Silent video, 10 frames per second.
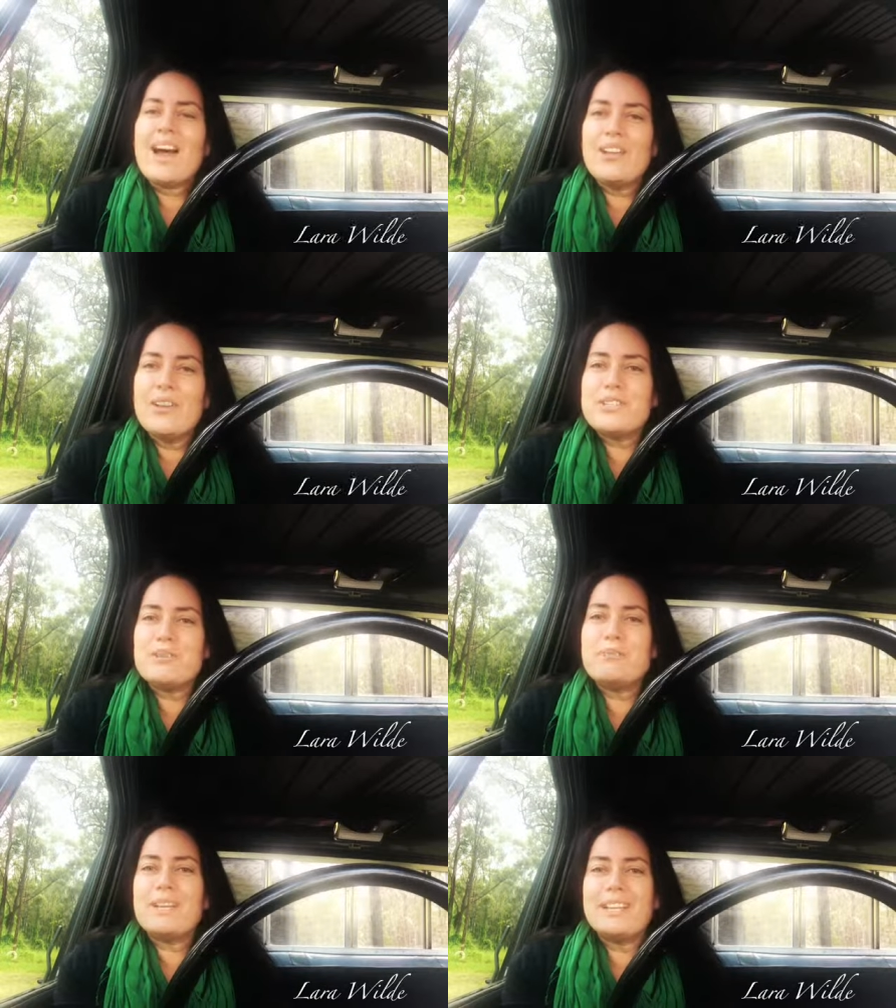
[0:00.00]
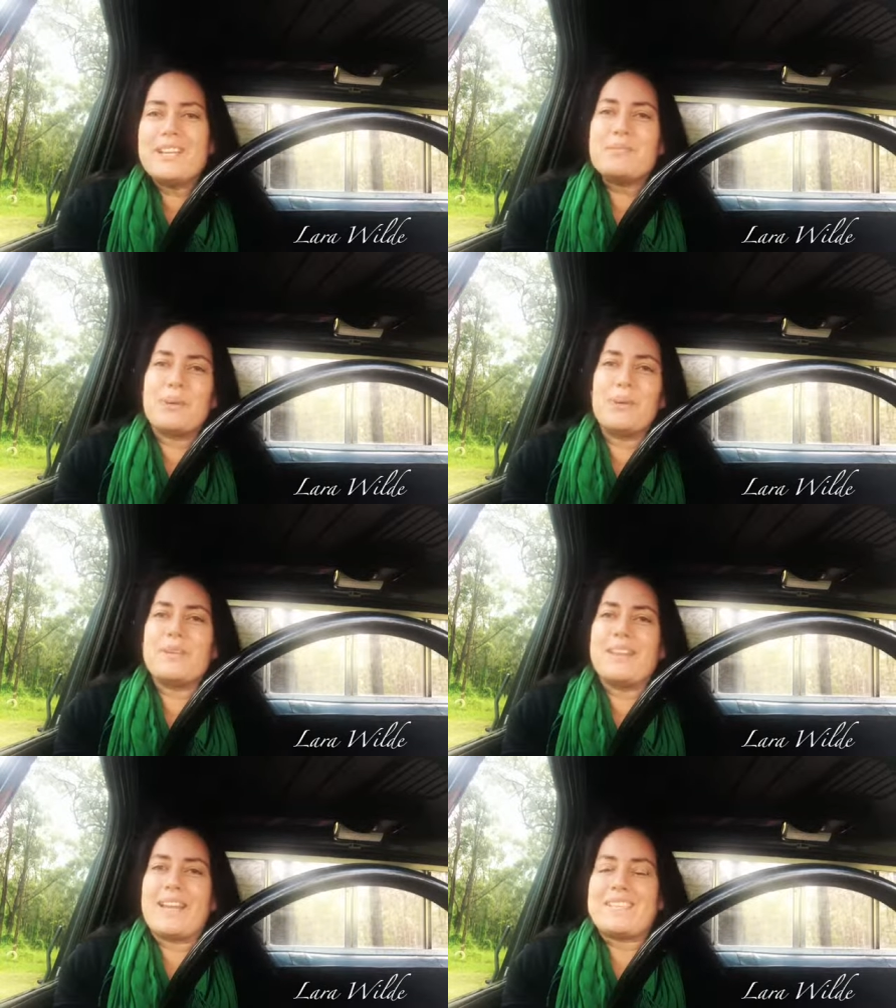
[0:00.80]
I learned a really
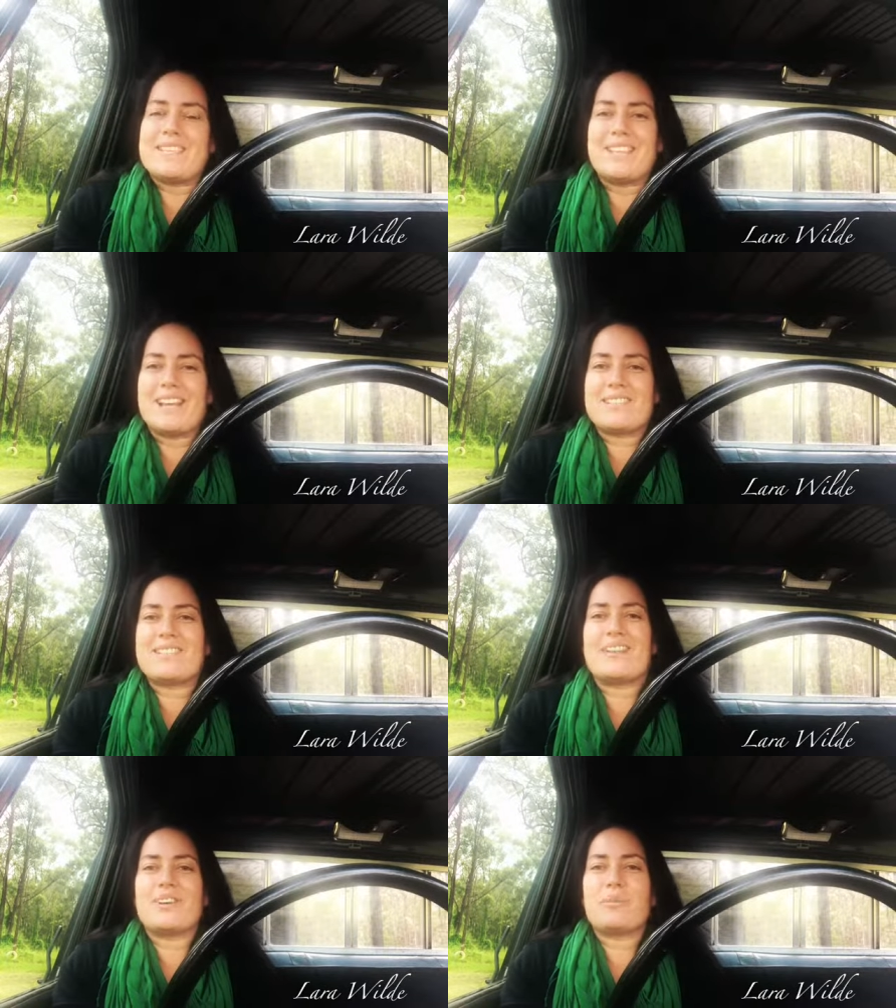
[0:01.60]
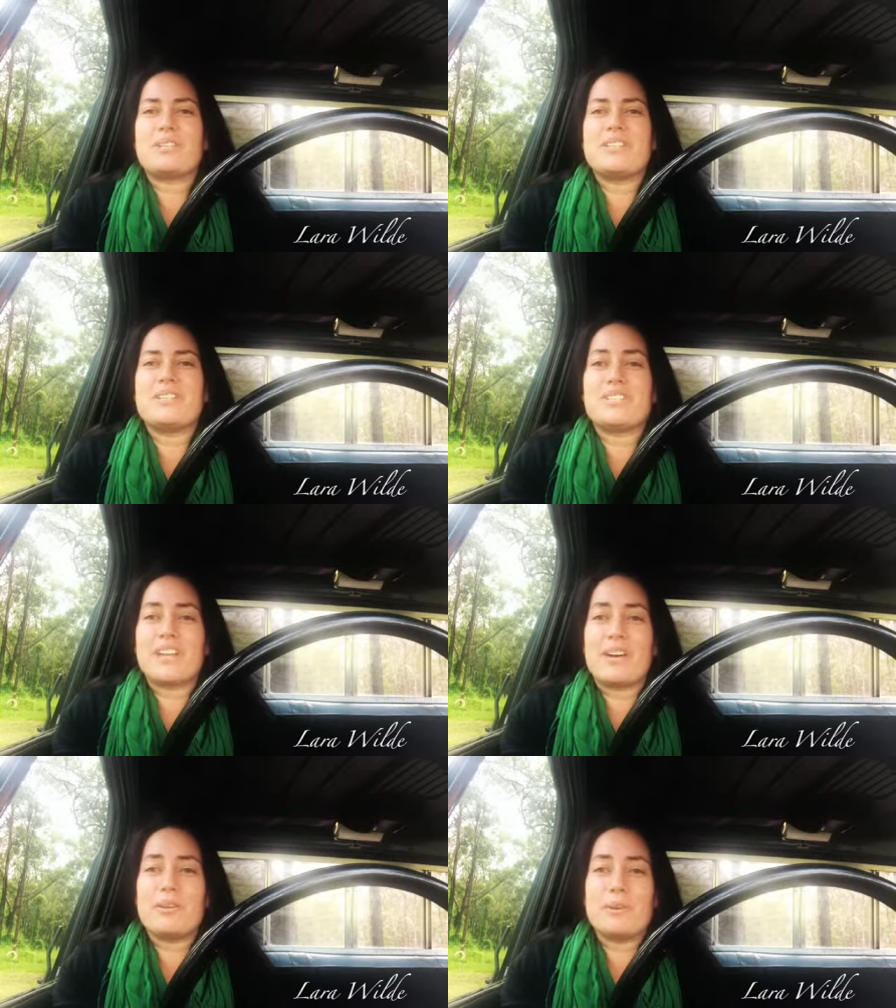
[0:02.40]
important lesson last night and I wanted to
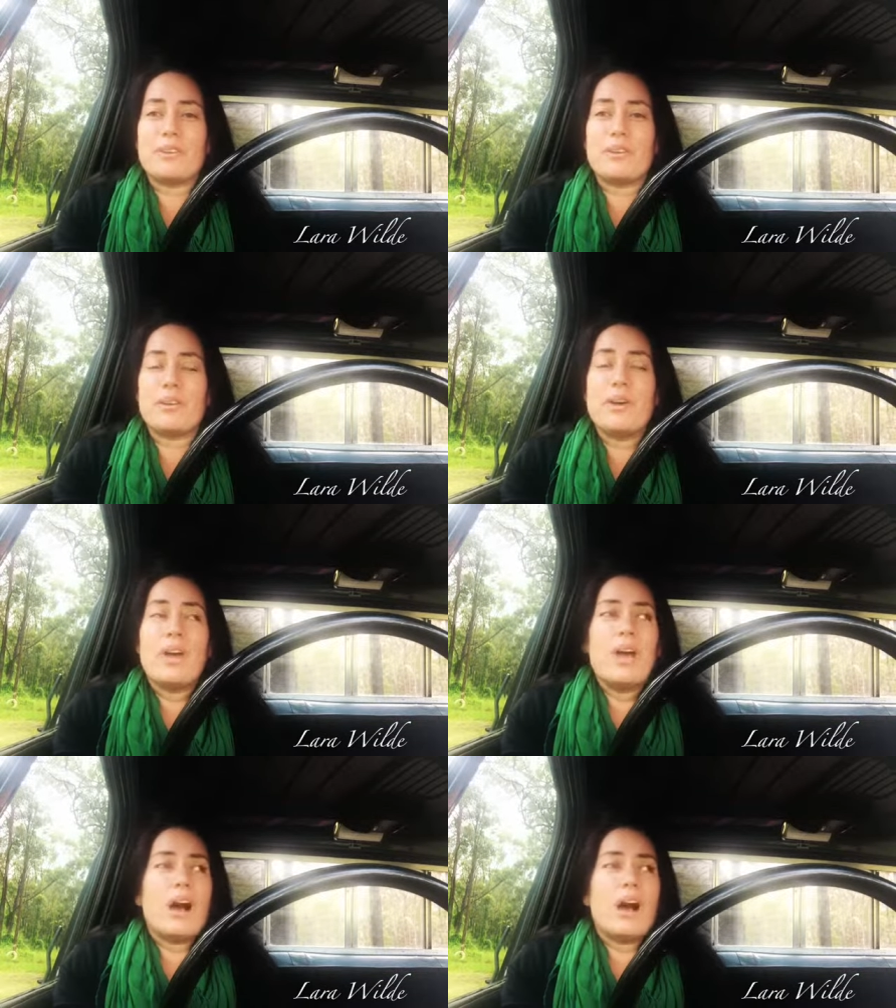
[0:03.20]
share it with you.